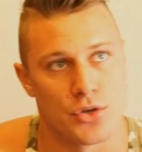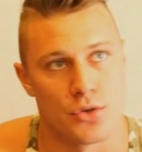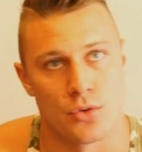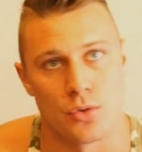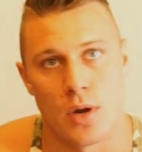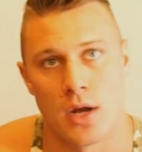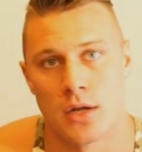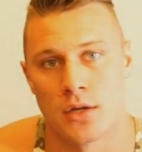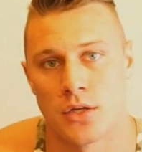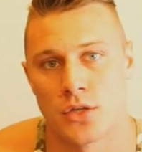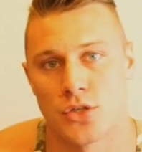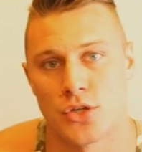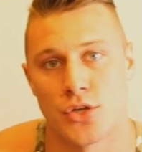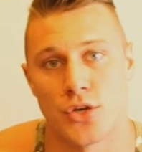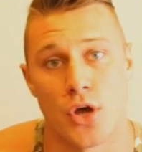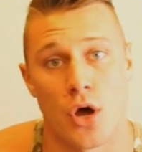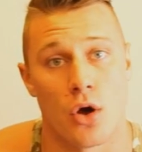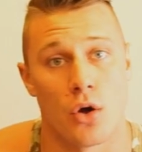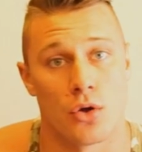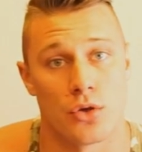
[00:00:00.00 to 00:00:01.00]
you to
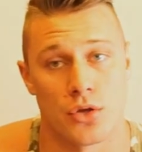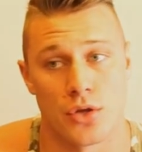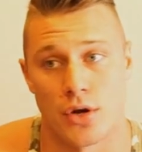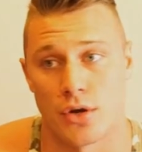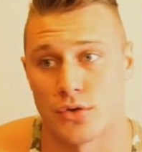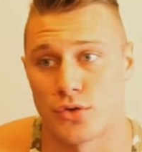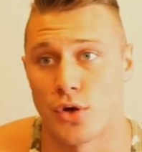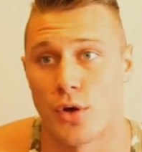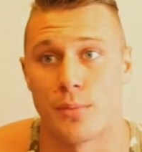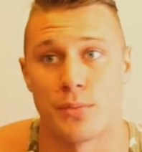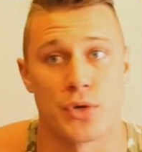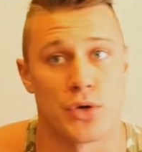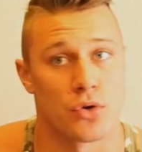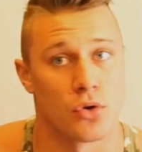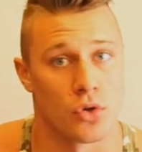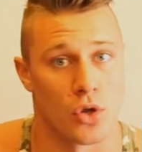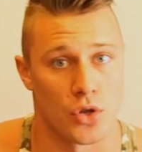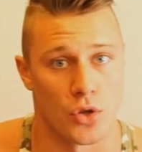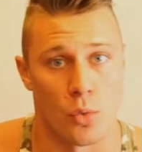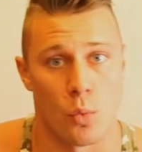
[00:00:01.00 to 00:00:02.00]
do a
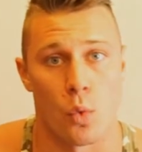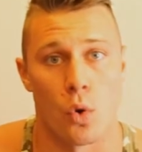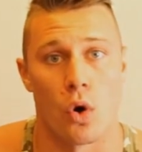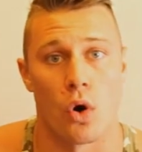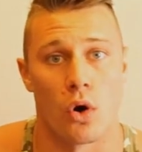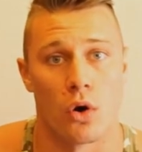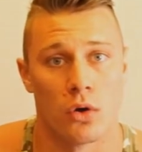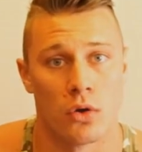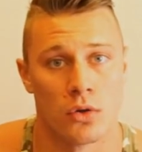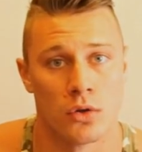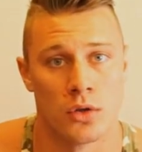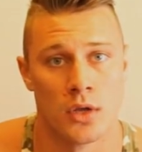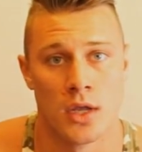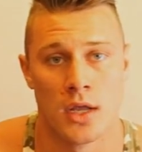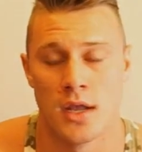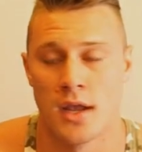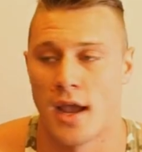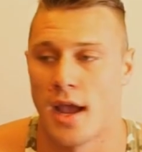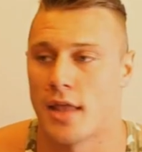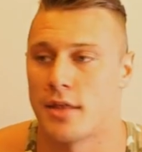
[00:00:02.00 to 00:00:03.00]
mural on the wall,
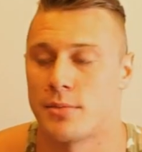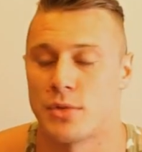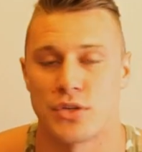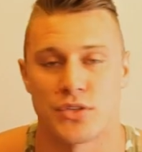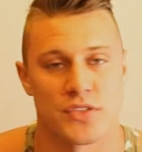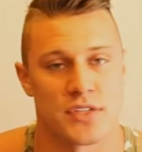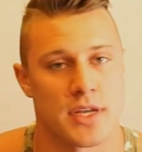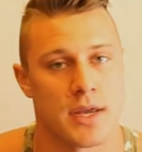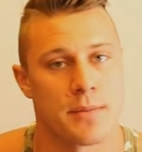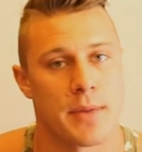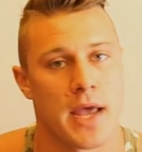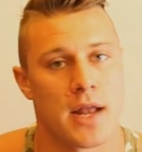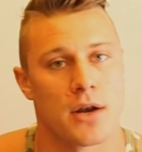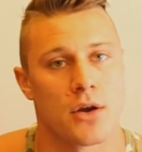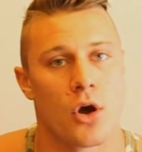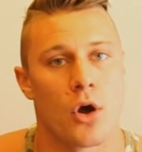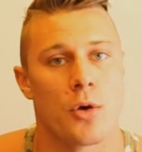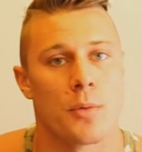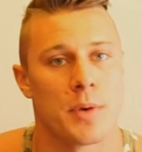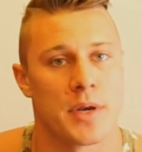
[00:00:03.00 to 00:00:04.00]
and the museum had
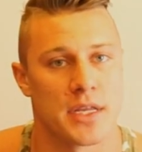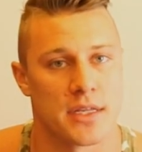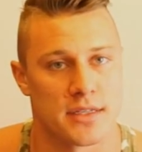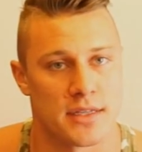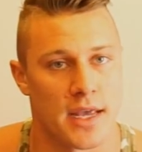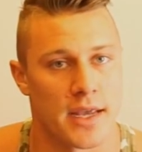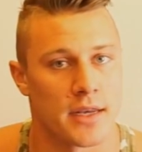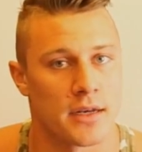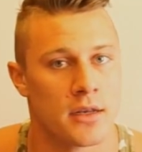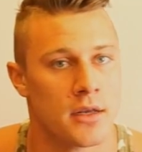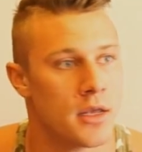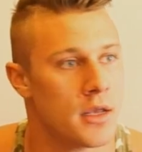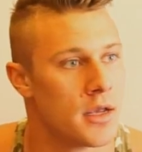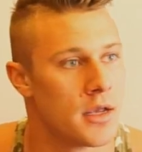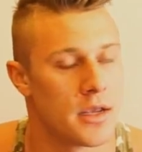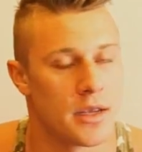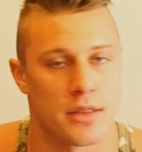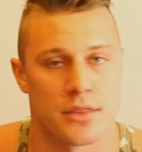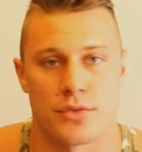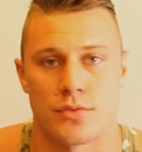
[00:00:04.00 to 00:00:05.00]
an opening date
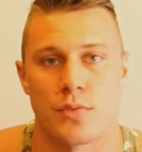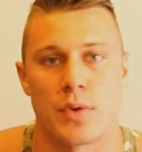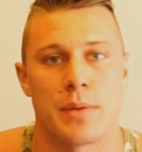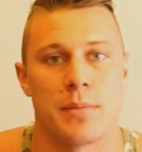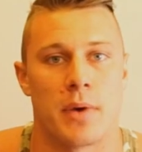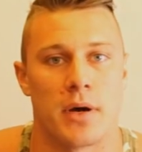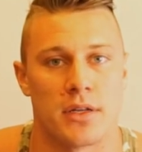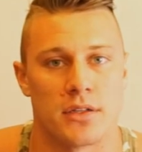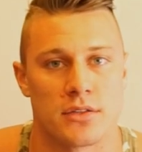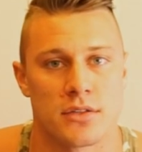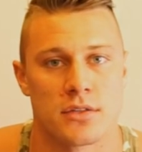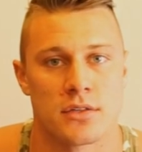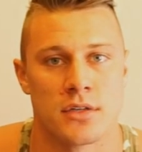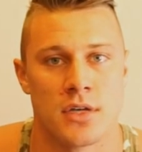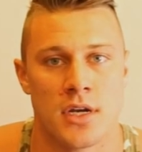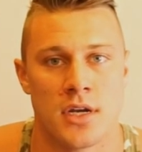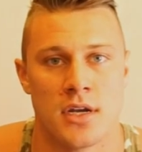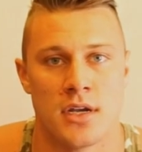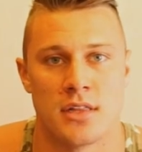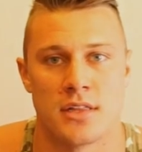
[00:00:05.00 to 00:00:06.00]
in 3 months.
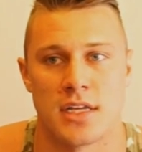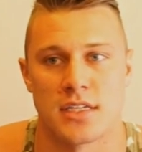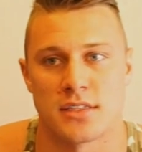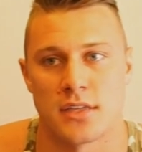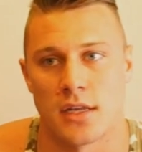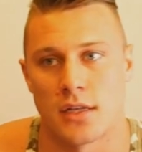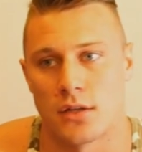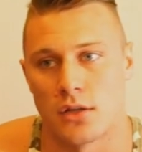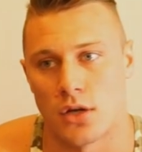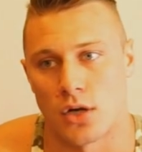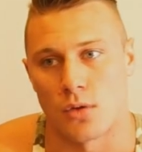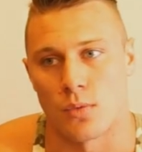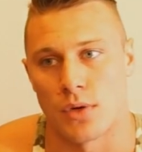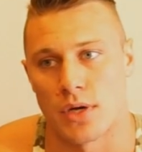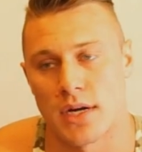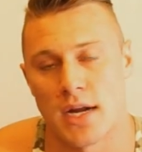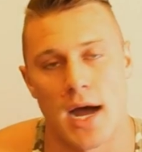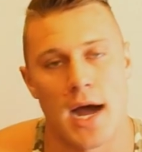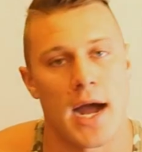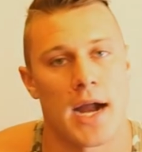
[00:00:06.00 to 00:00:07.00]
They said, look, we're
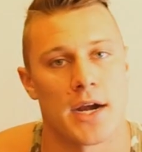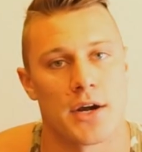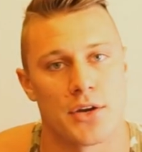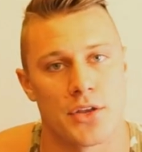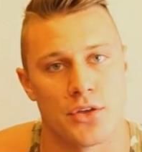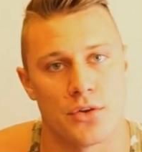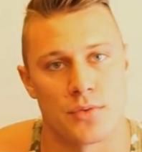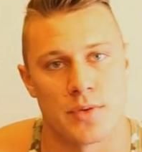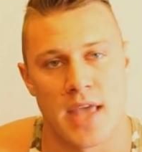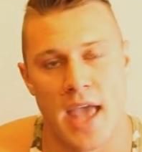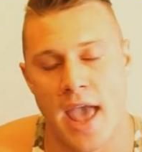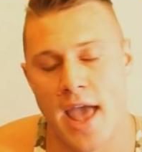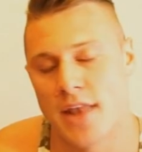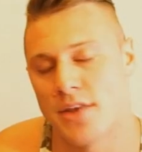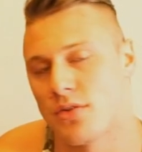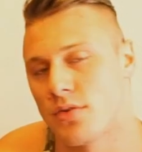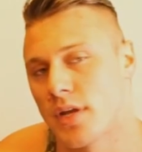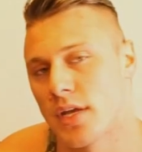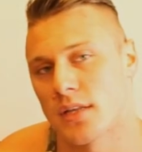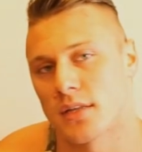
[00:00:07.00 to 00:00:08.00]
gonna hire you.
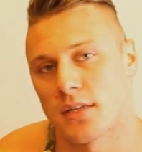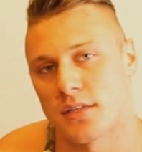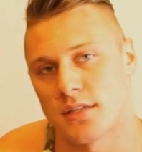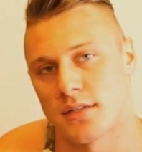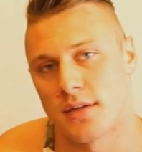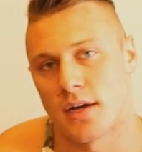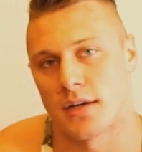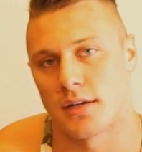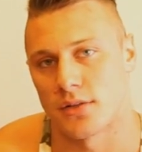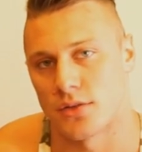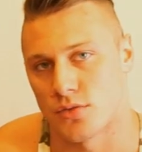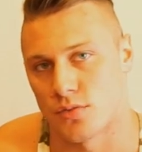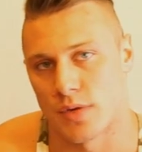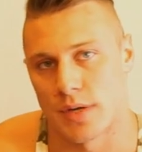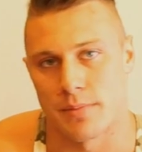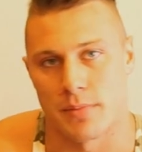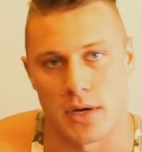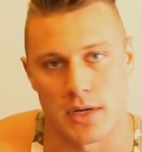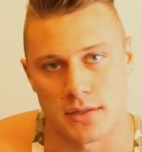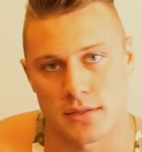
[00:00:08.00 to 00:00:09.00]
Can you get this done in
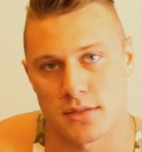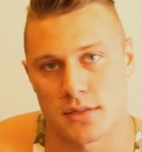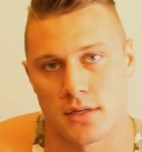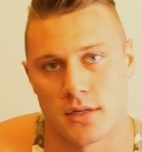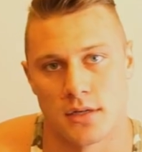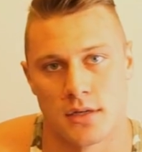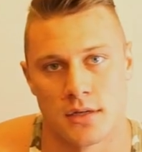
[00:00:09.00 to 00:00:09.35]
3 months?